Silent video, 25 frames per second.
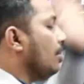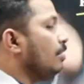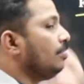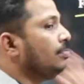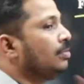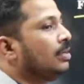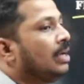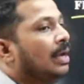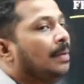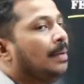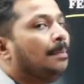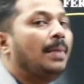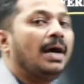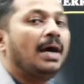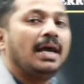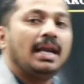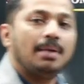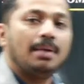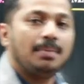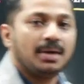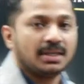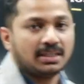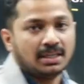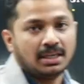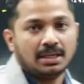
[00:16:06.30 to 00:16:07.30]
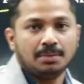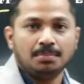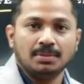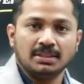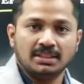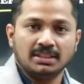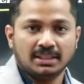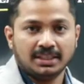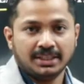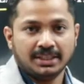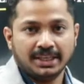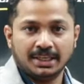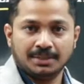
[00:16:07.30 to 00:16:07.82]
of paramagnetic
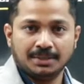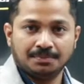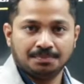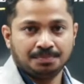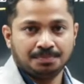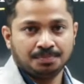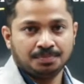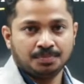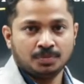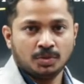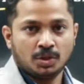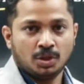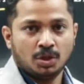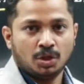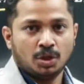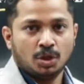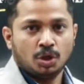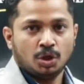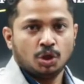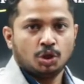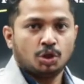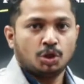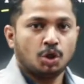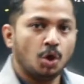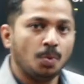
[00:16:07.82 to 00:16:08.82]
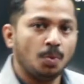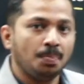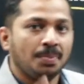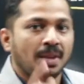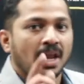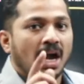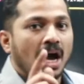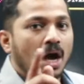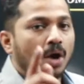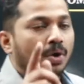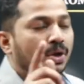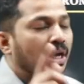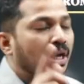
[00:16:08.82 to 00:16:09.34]
material. So
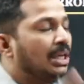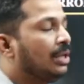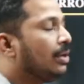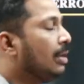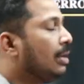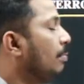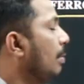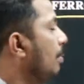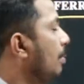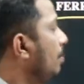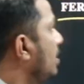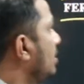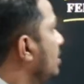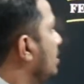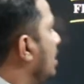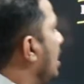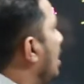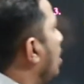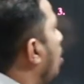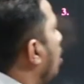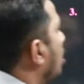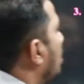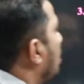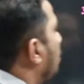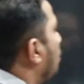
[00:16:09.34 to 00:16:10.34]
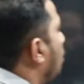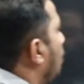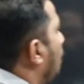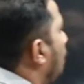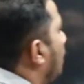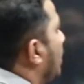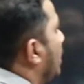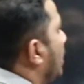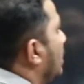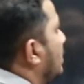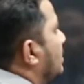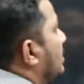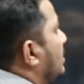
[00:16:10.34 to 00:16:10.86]
how can you remember all the
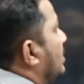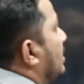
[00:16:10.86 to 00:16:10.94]
properties?